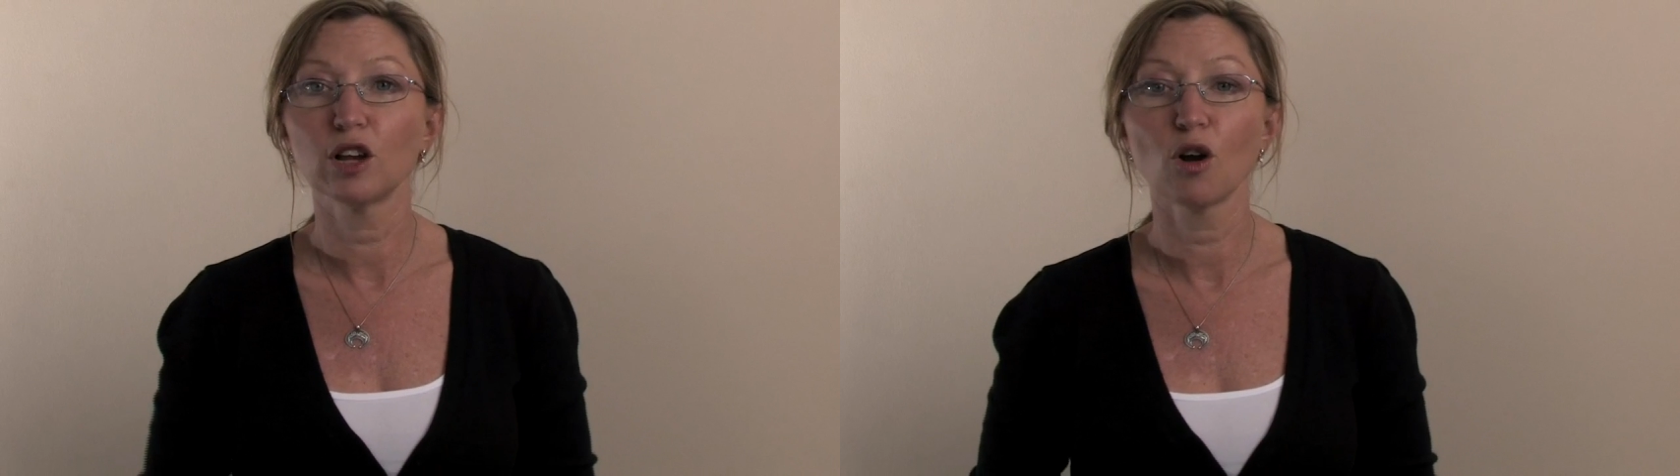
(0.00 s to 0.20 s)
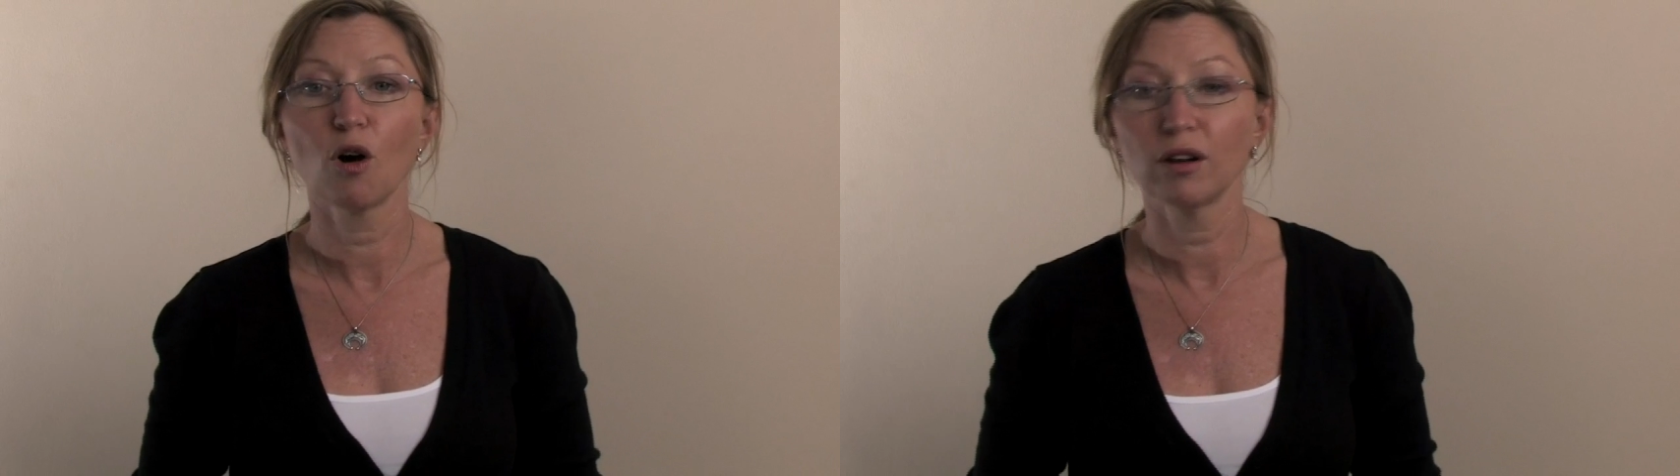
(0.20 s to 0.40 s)

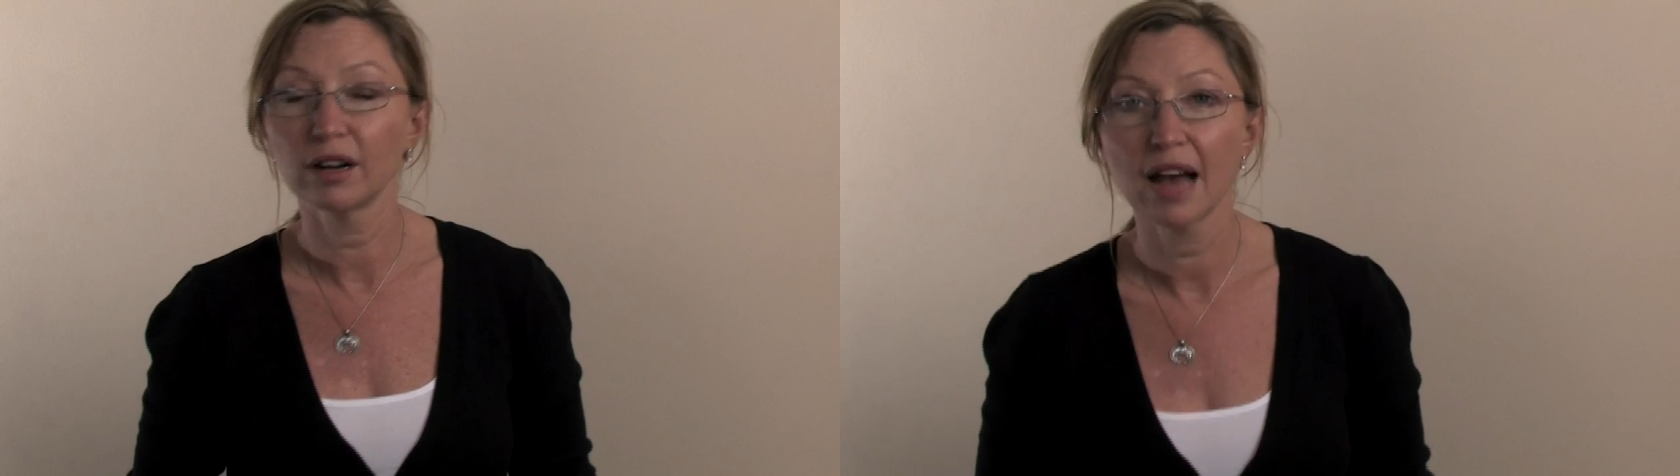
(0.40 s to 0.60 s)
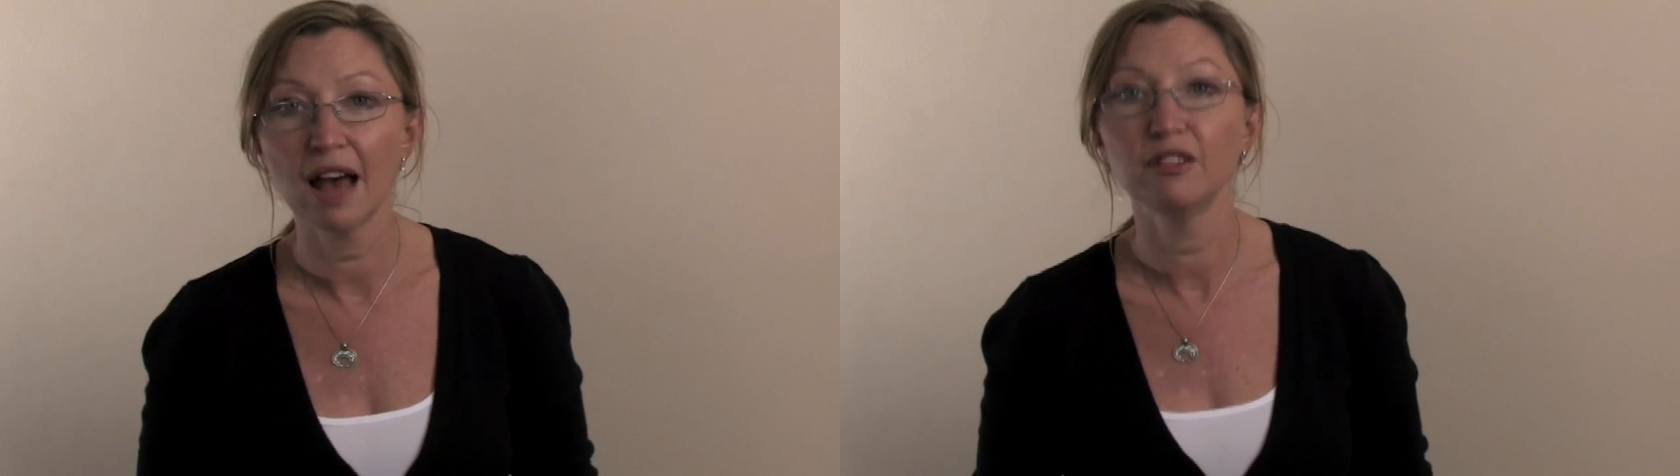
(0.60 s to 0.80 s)
along
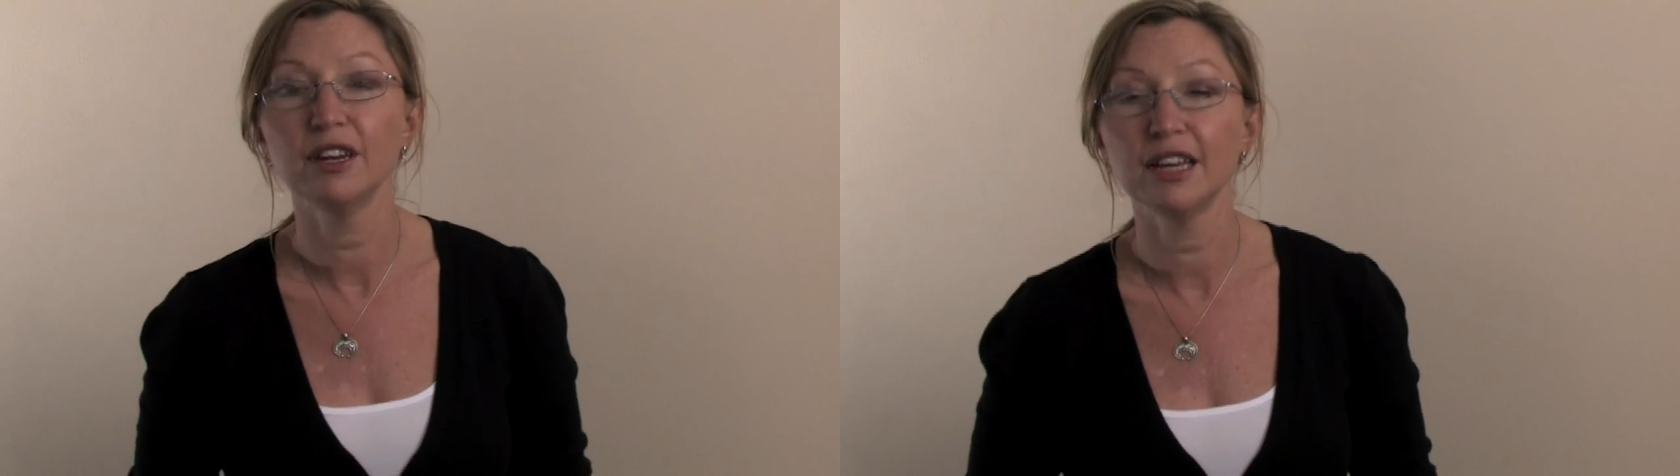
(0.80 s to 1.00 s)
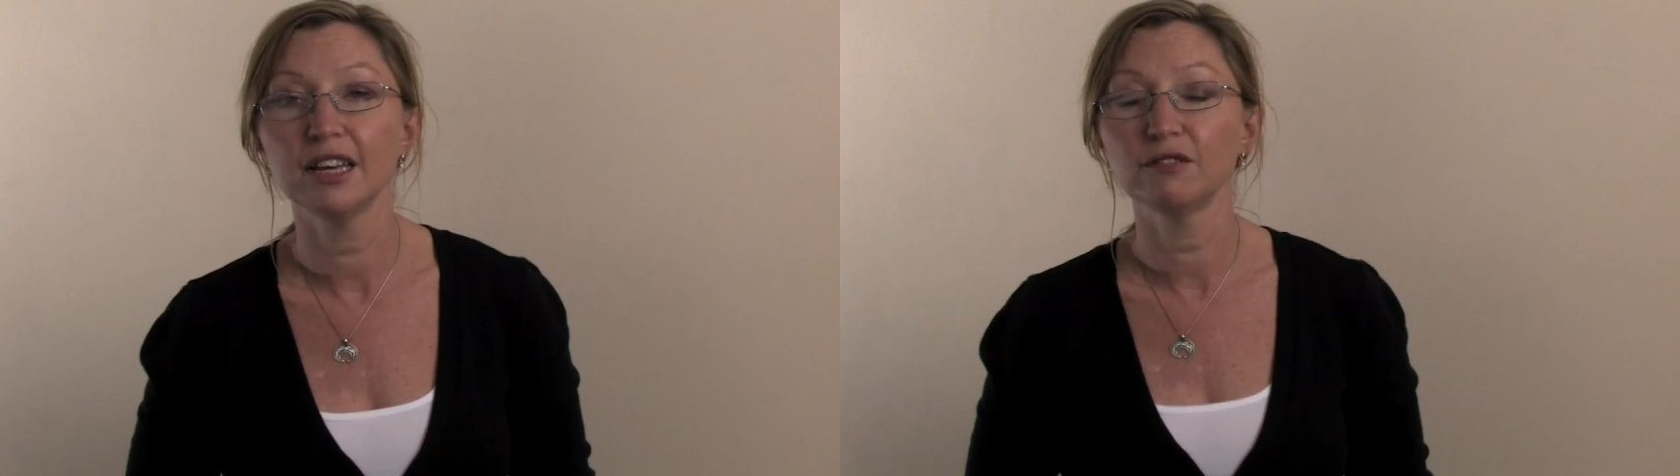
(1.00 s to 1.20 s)
and the
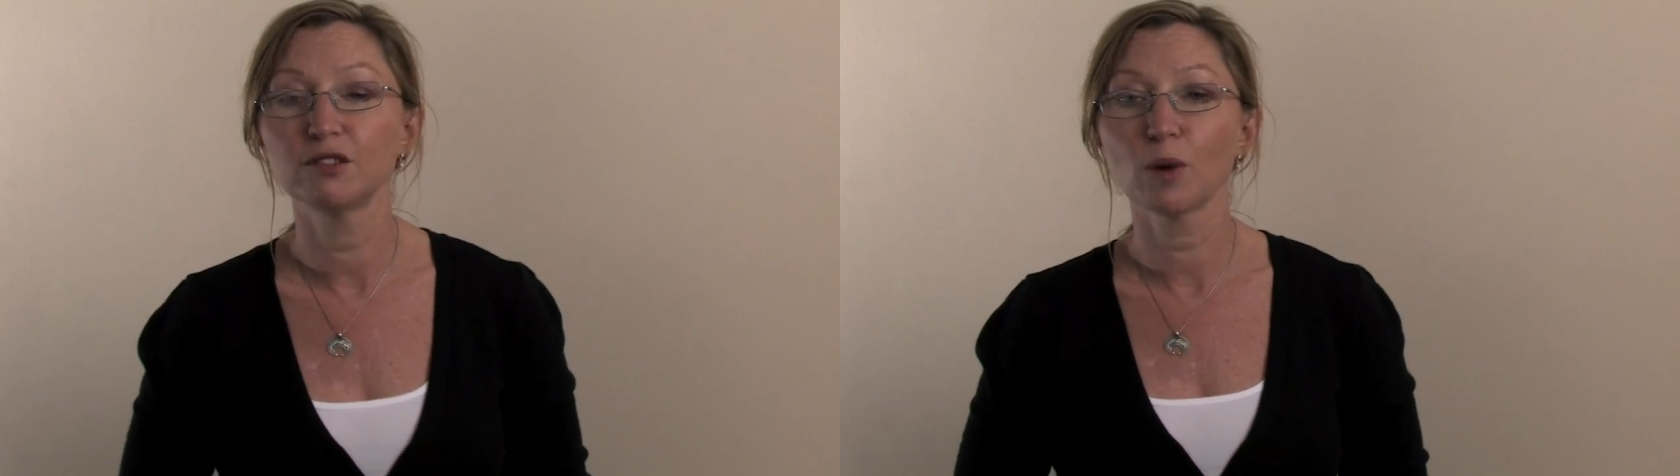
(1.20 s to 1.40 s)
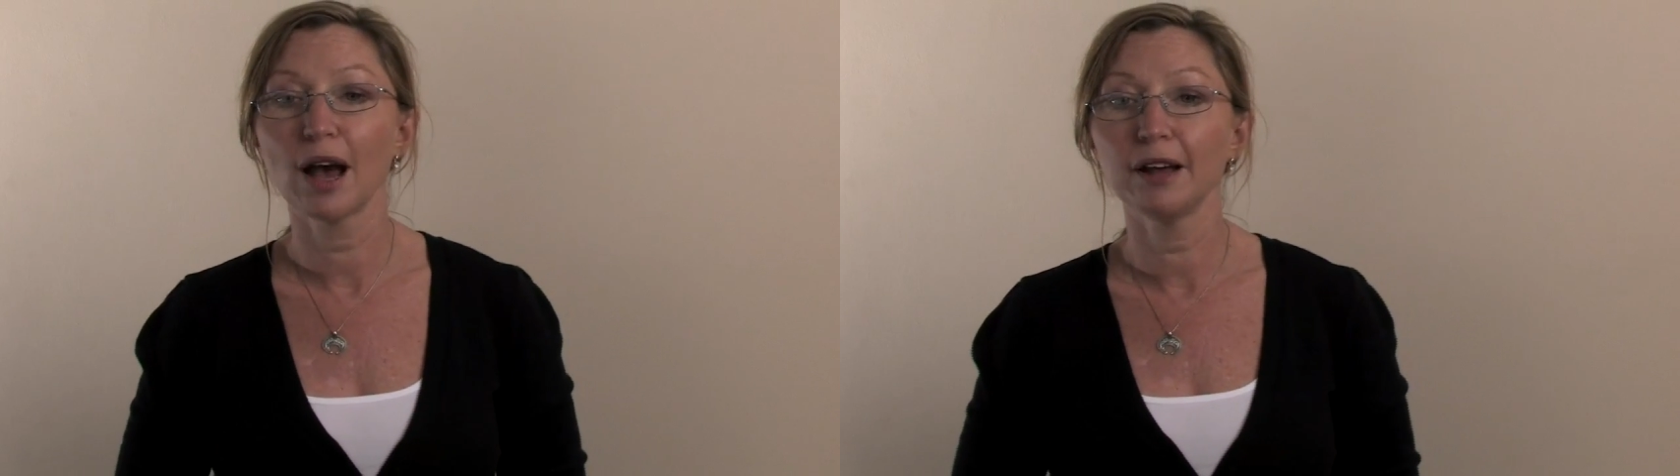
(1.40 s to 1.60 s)
knee gives
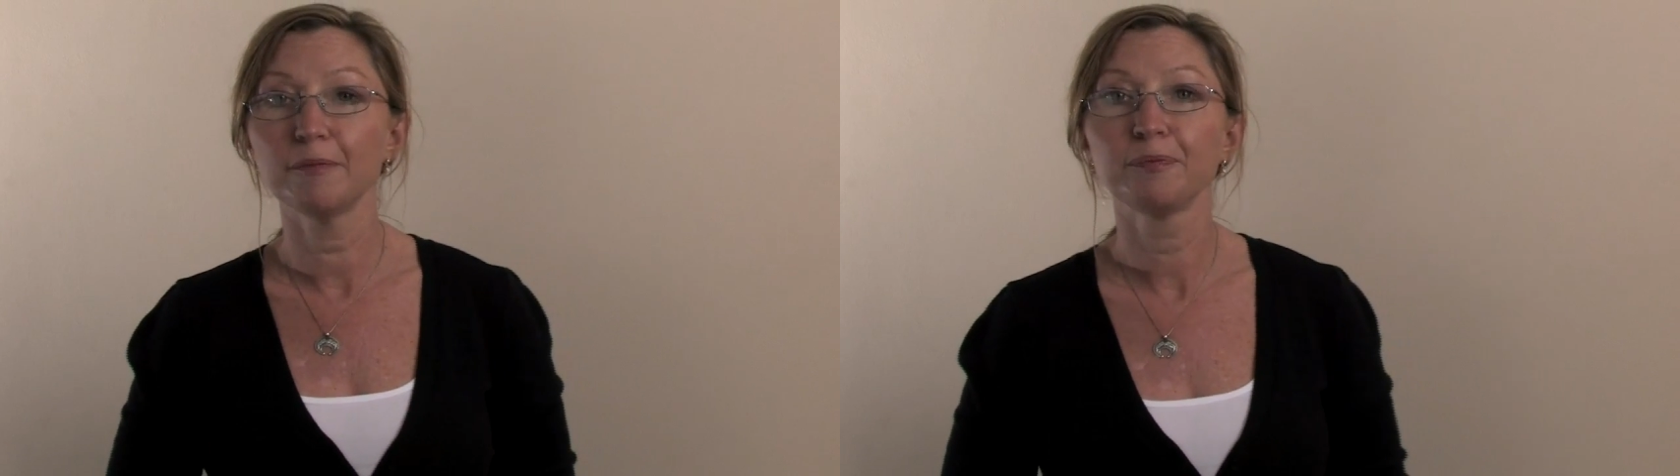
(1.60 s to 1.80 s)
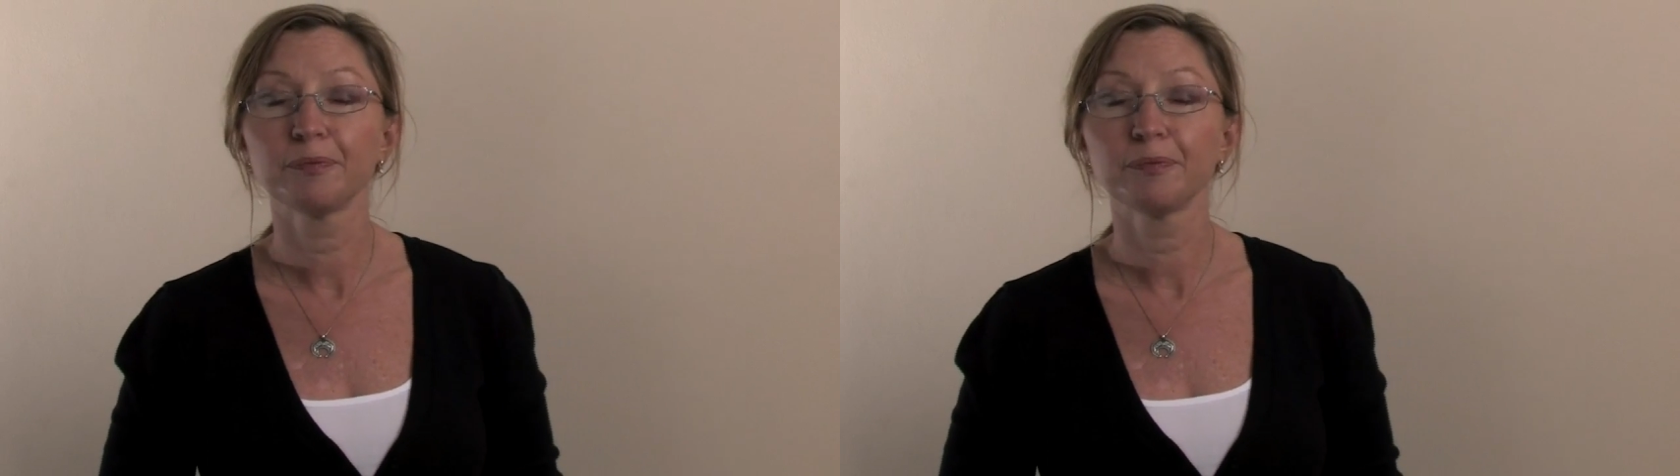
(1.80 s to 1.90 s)
way.